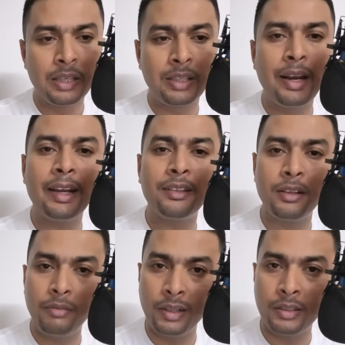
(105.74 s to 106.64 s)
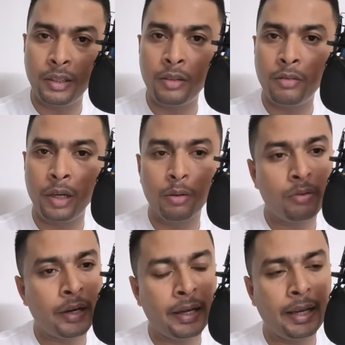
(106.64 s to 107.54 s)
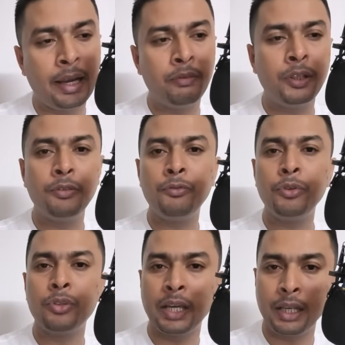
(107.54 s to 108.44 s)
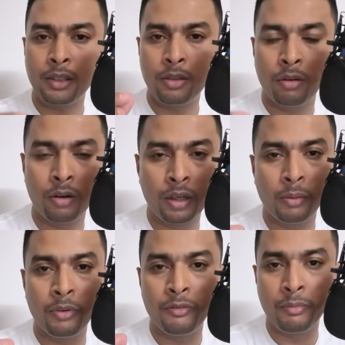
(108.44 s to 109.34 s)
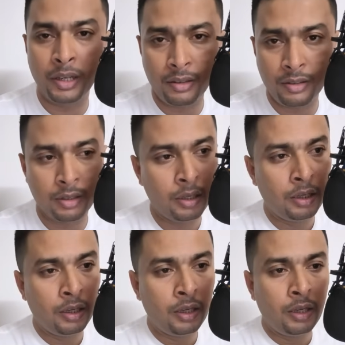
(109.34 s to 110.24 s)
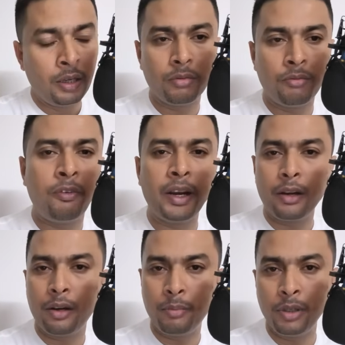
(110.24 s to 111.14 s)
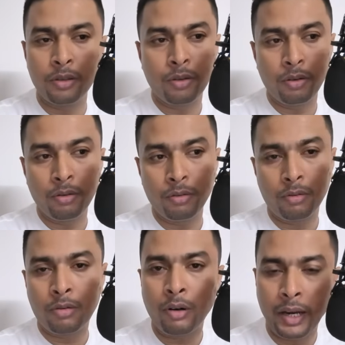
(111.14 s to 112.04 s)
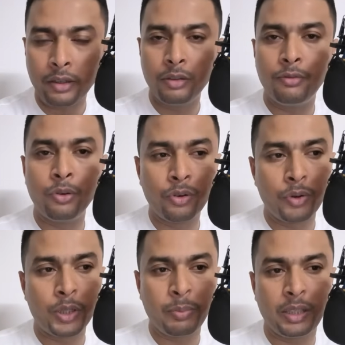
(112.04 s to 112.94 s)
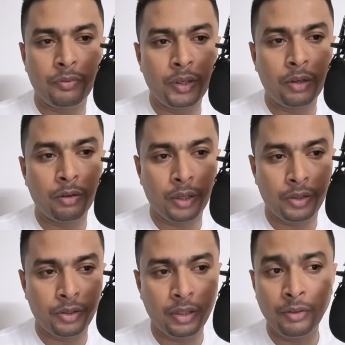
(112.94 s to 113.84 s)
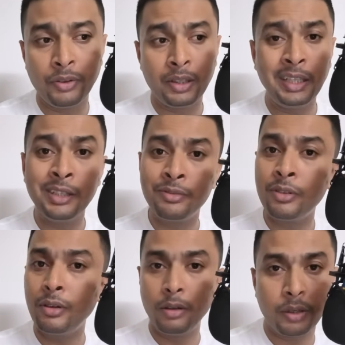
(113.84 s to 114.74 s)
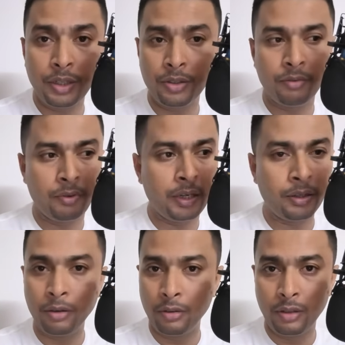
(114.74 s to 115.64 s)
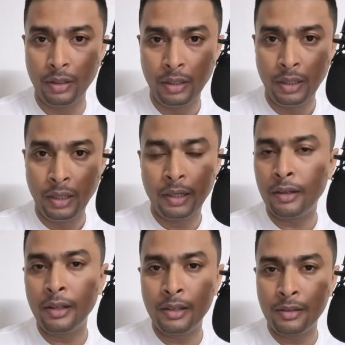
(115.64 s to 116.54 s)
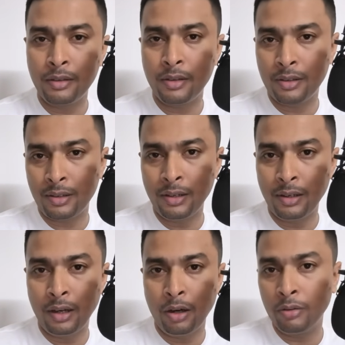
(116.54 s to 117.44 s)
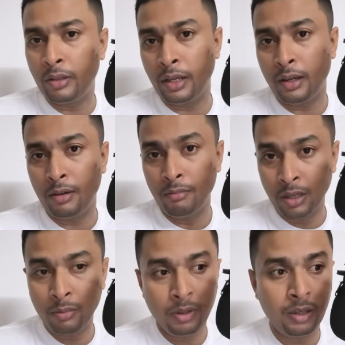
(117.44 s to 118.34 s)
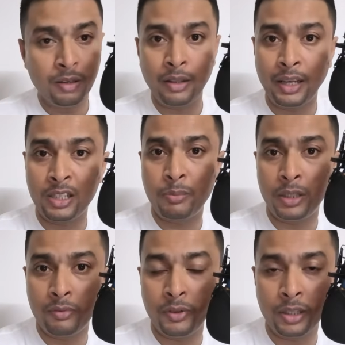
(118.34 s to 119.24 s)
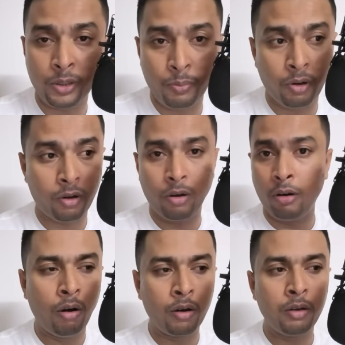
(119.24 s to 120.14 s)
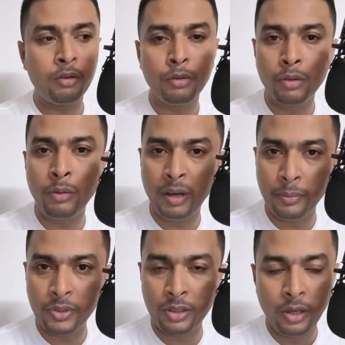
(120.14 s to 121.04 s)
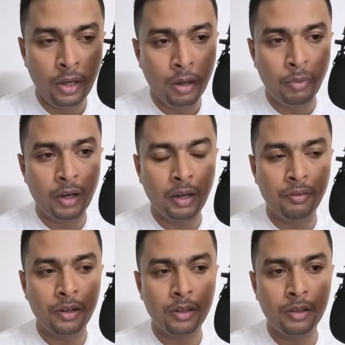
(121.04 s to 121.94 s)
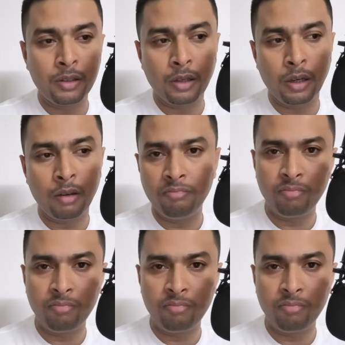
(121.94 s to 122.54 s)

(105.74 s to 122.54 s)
select the device that you're trying to track. And within few seconds or a couple of minutes, Find Hub is going to track your phone to a specific location. If it gives you a location, well and good. It is still out there, maybe in that specific spot on Google Maps. But if it is, uh,